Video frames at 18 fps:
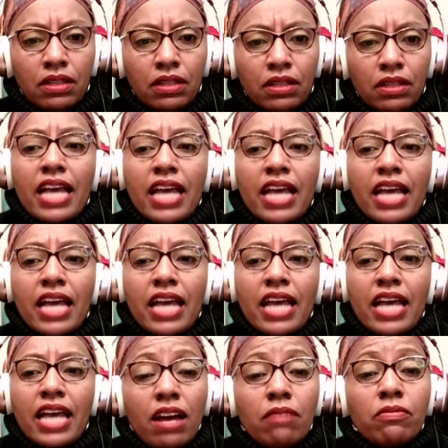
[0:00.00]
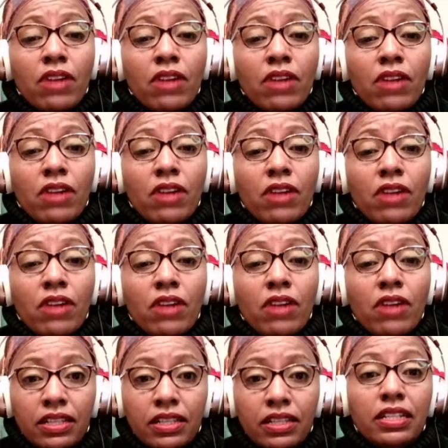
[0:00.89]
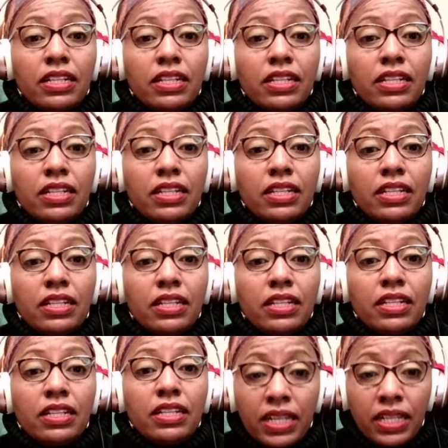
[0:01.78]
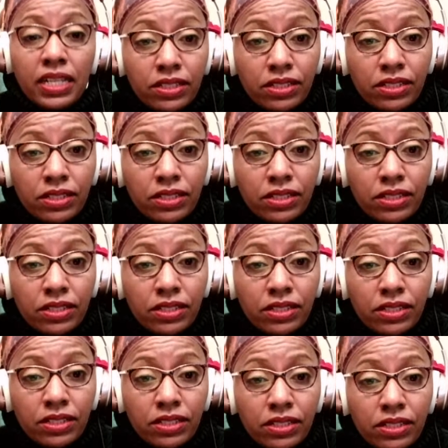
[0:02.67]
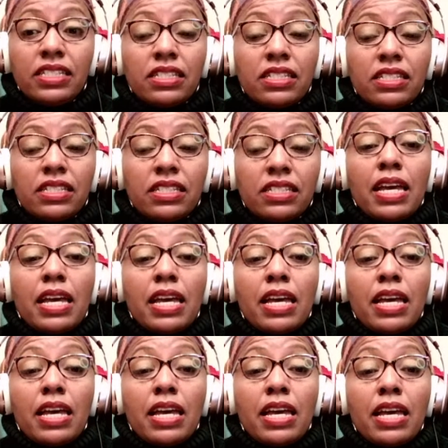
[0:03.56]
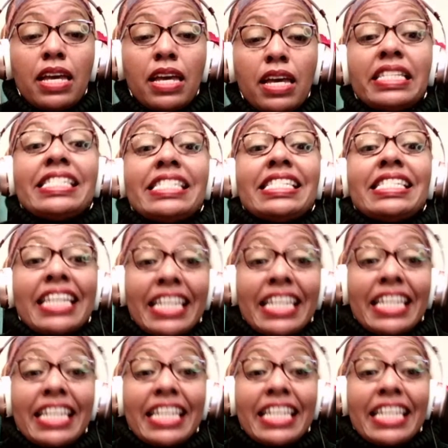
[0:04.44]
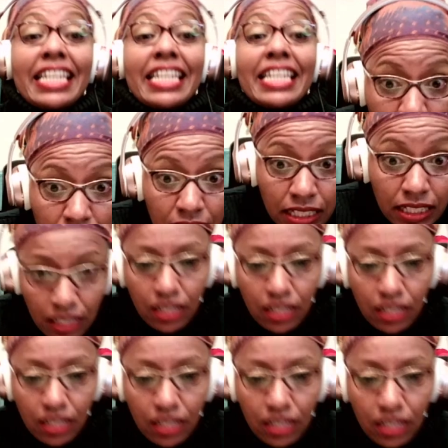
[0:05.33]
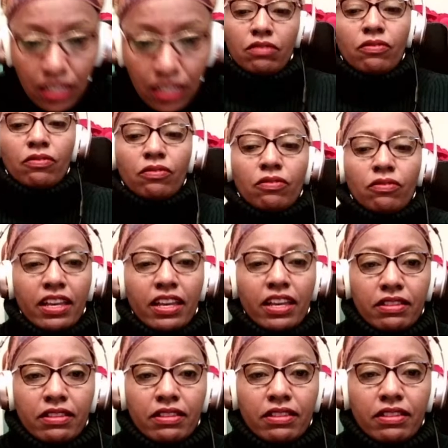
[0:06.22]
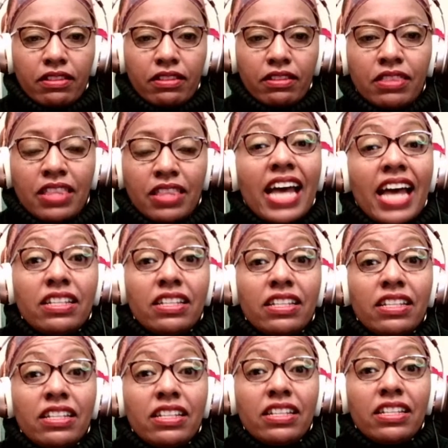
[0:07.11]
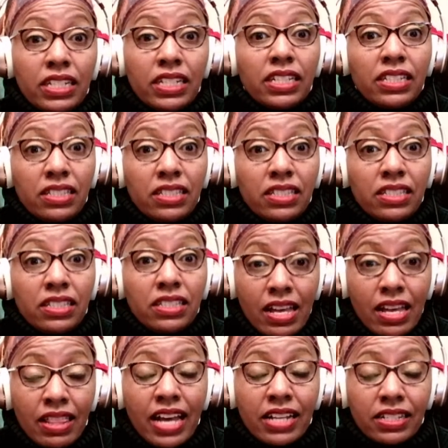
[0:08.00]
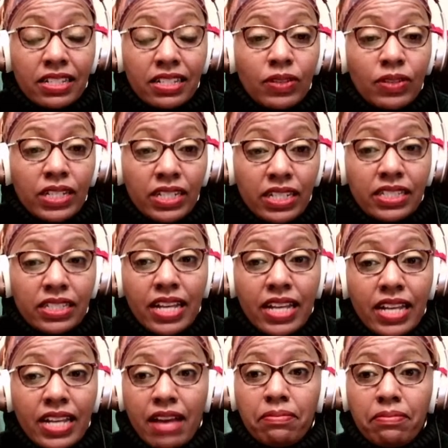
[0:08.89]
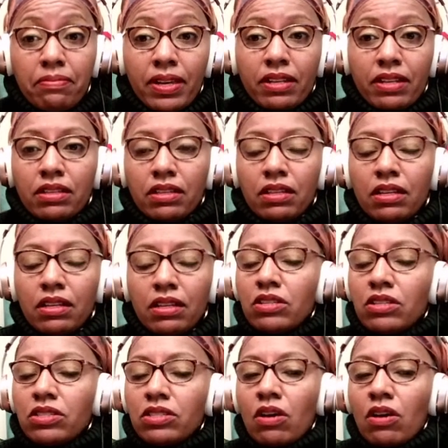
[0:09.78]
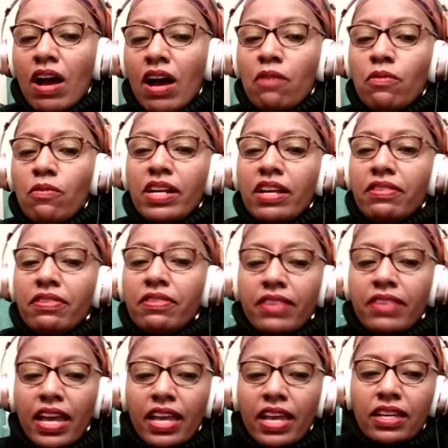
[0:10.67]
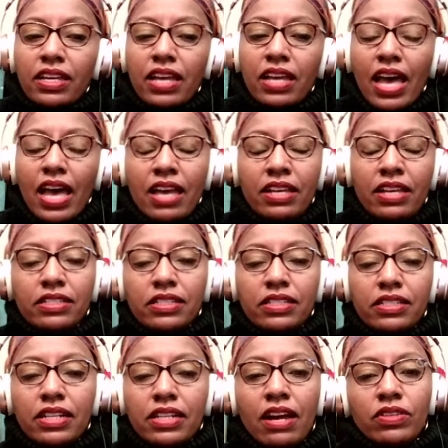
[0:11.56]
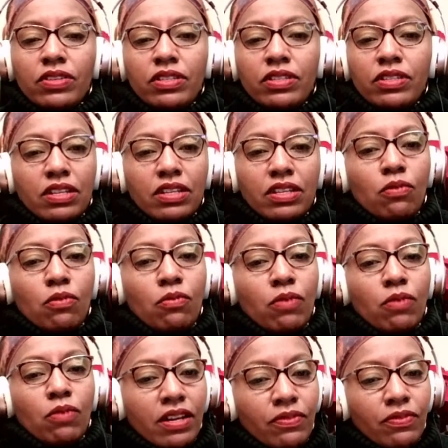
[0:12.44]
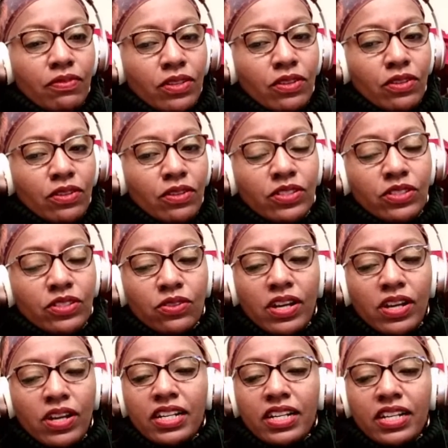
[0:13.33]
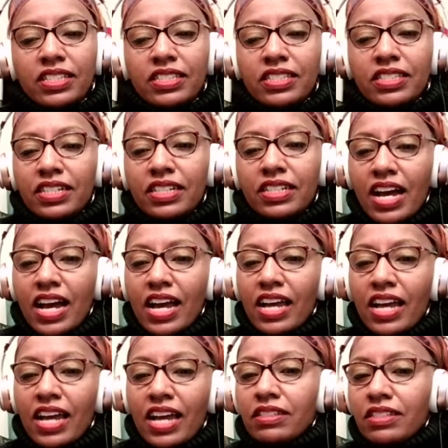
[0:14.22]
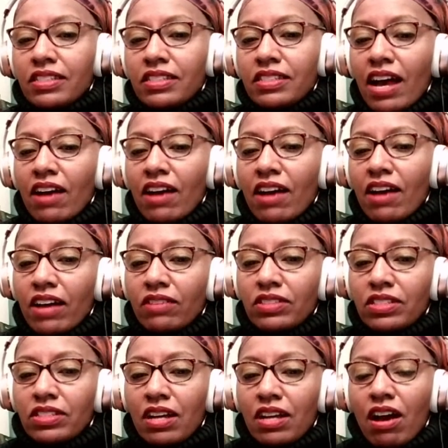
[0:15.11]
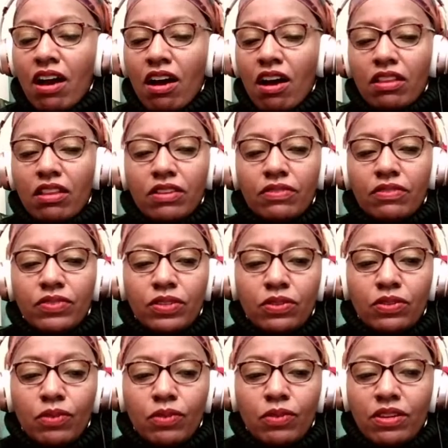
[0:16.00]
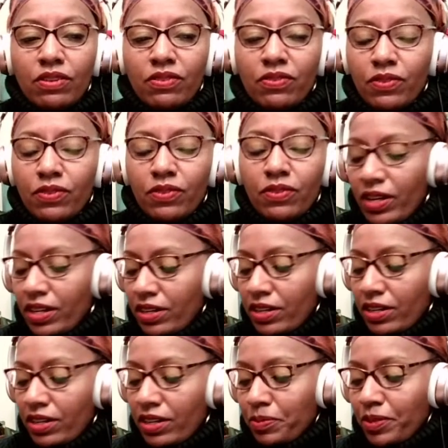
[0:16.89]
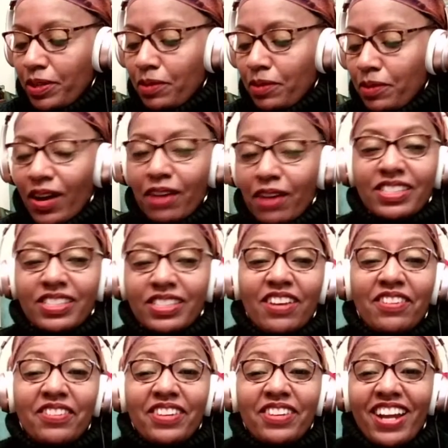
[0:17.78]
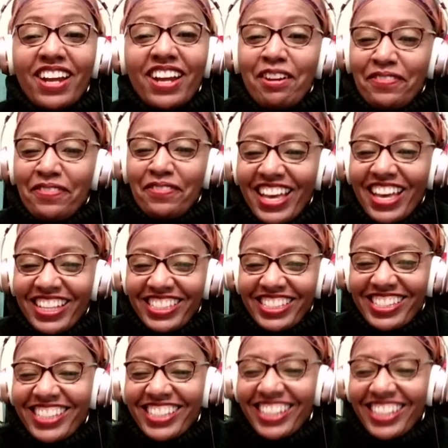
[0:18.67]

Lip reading: And you damn right. He needs to be impeached and he needs to be imprisoned, right? That's what needs to happen. So I want to thank each and every single one of you for joining us tonight. Shout out to all of you wonderful, wonderful people. I was so nervous. I was